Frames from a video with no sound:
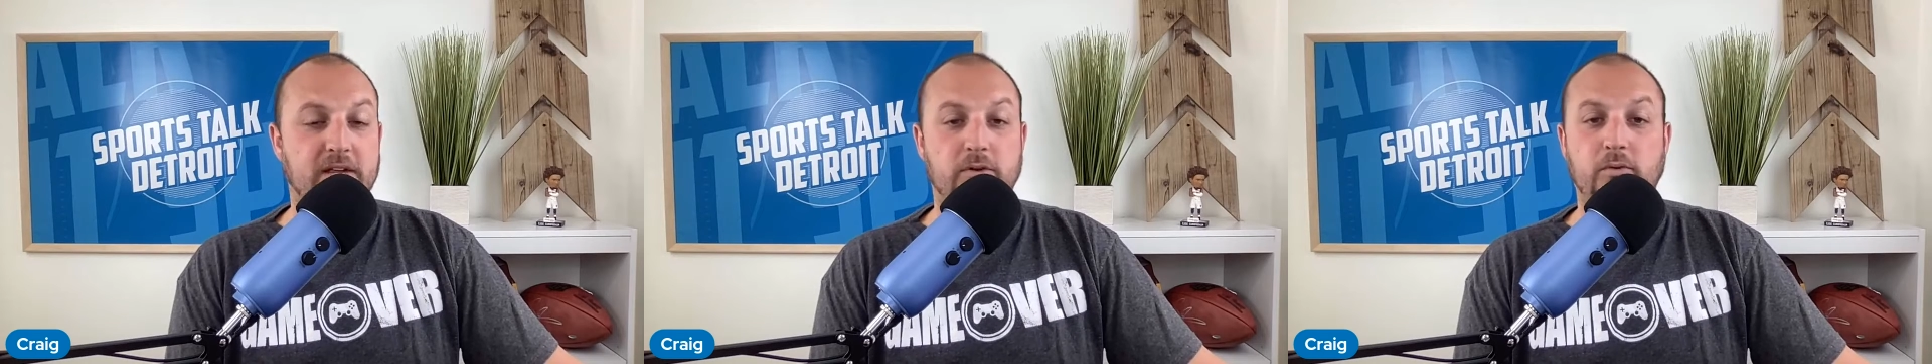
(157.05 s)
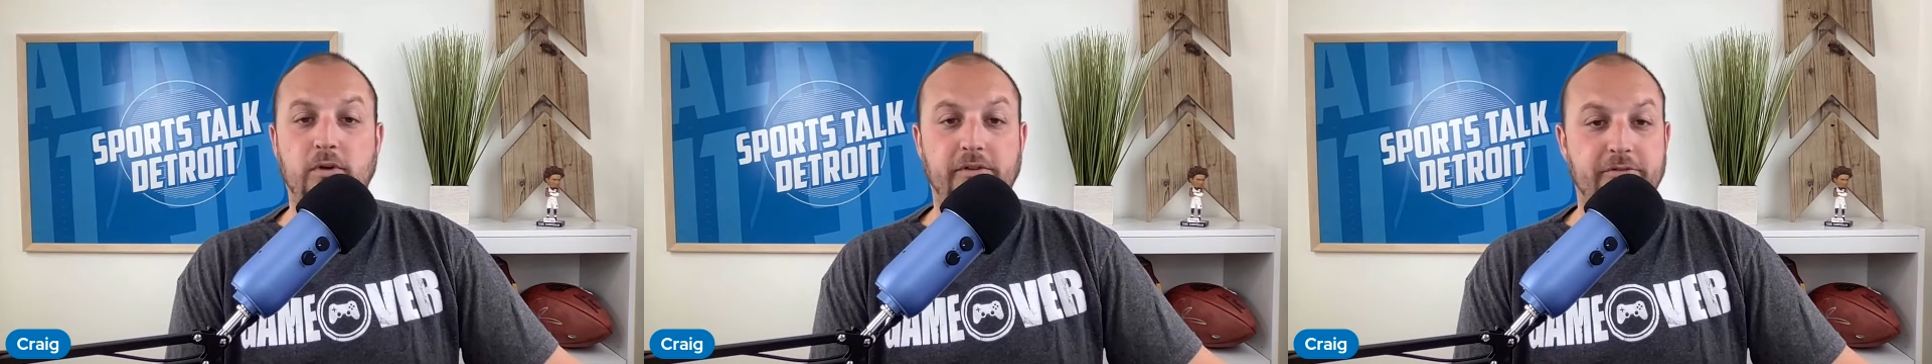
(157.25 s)

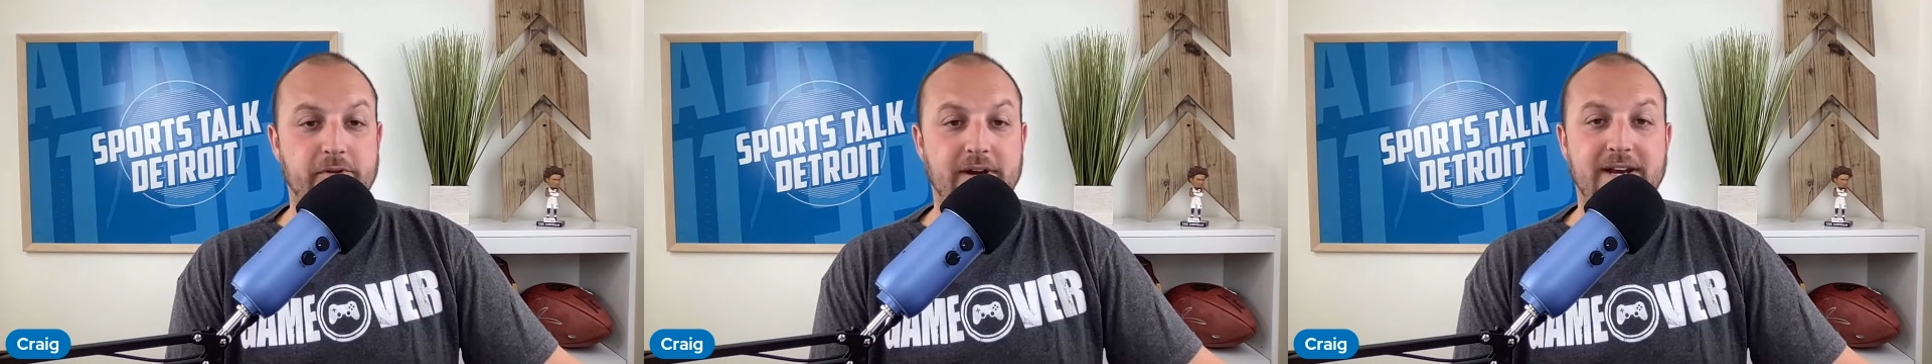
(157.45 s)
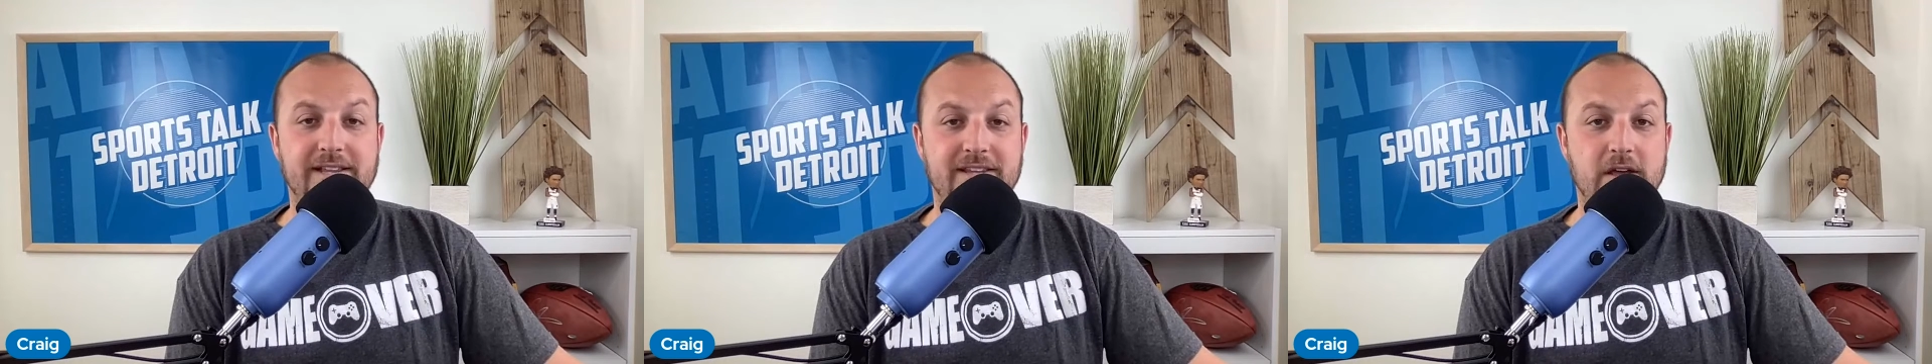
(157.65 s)
and roll
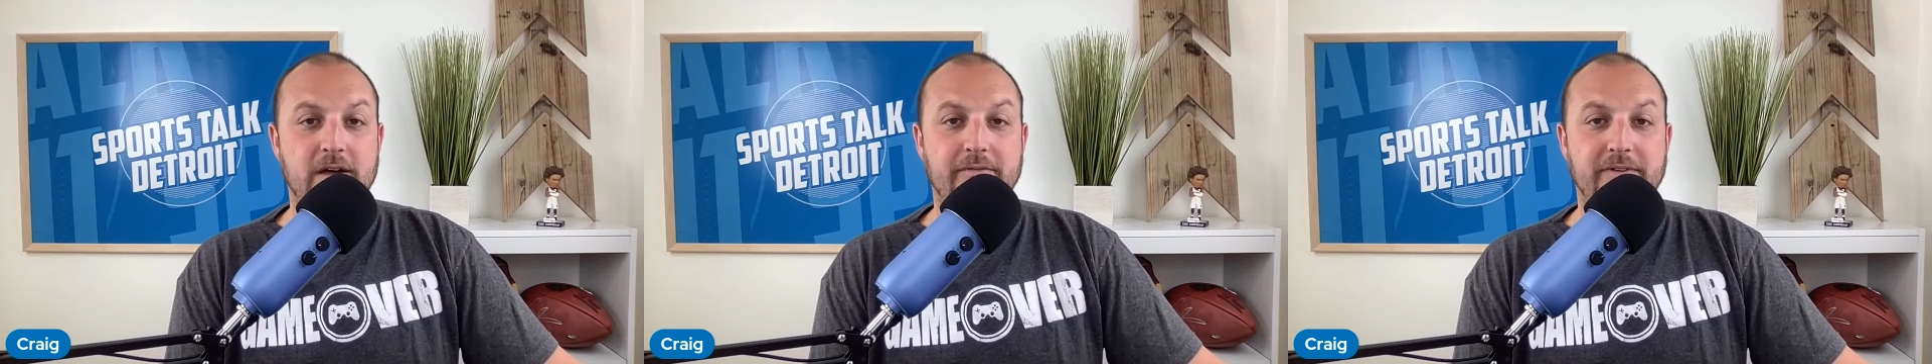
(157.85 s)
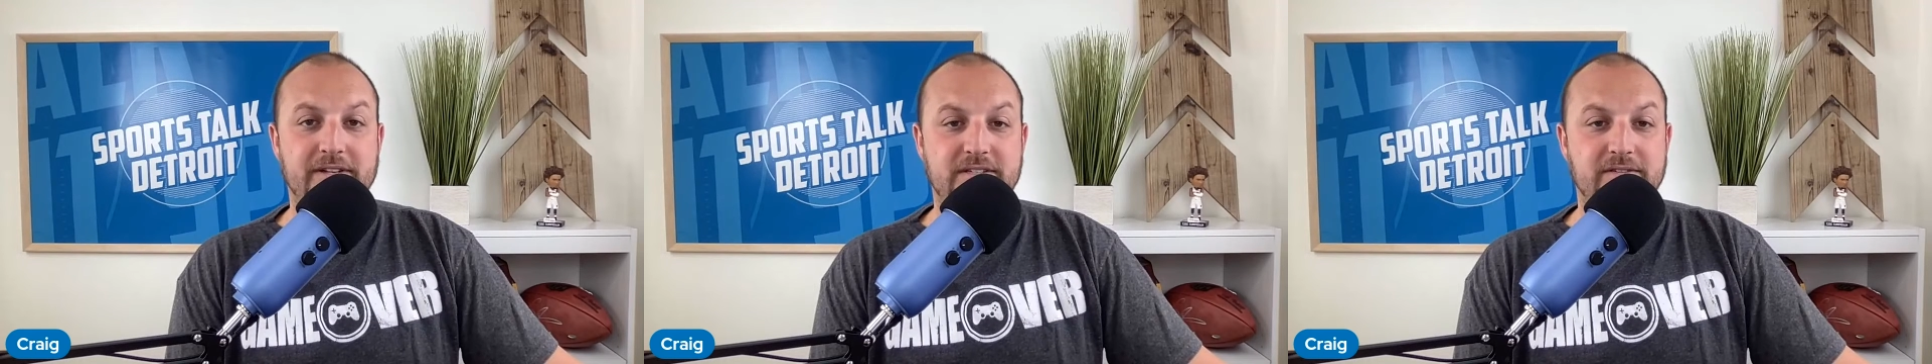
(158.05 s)
threat on the
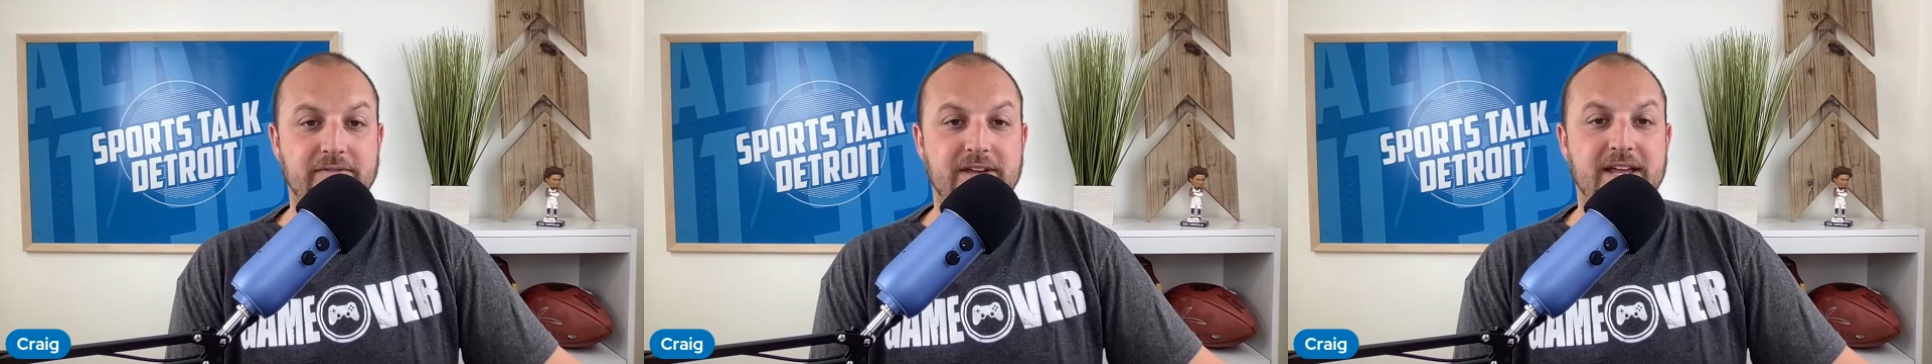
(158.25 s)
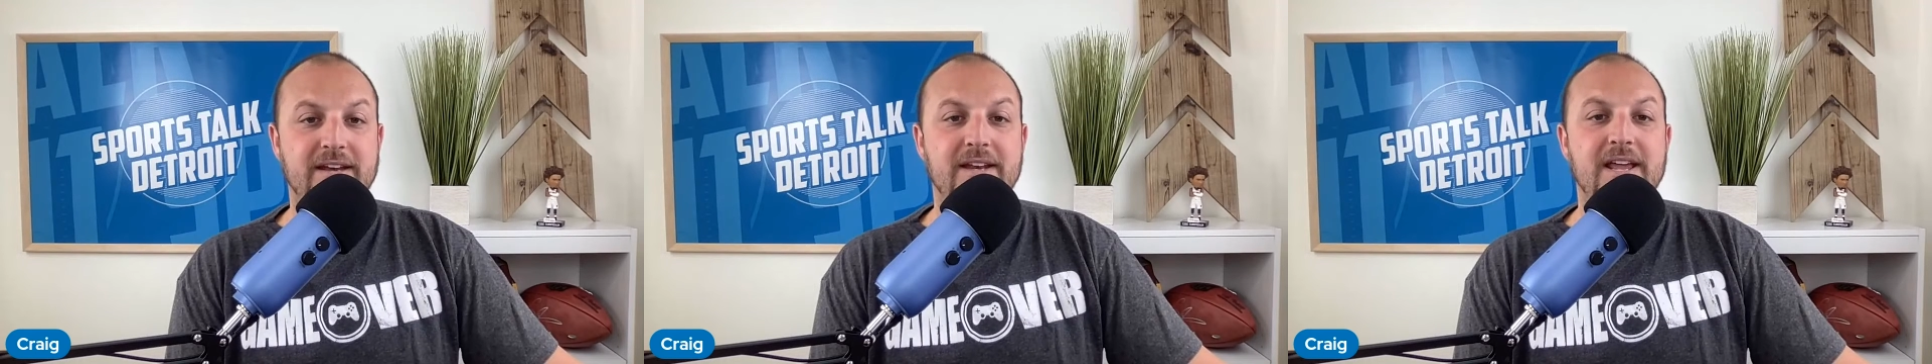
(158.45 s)
offensive
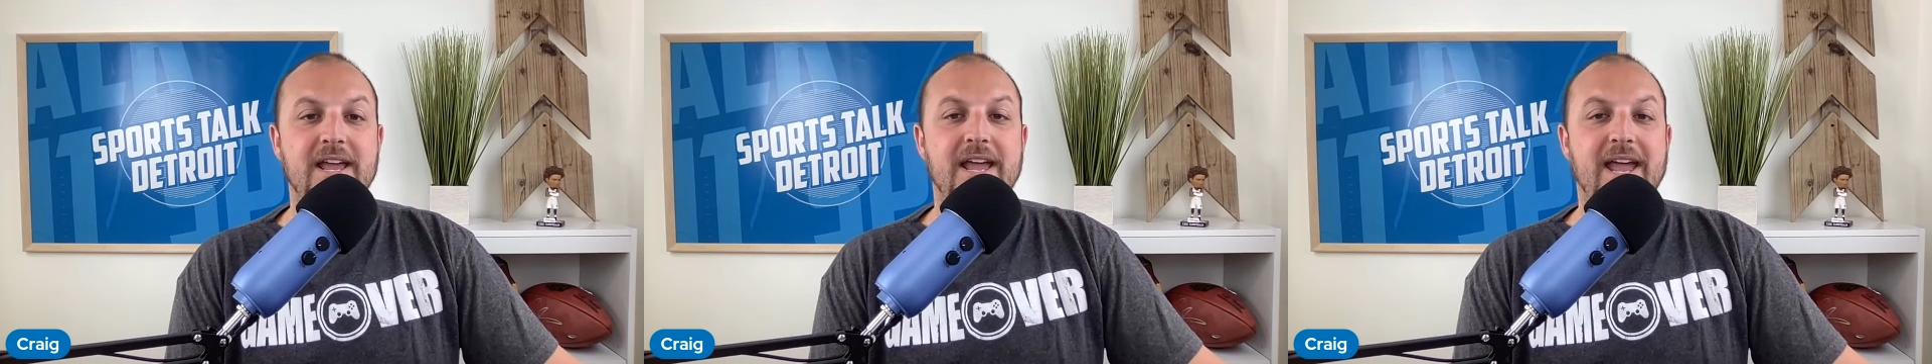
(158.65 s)
end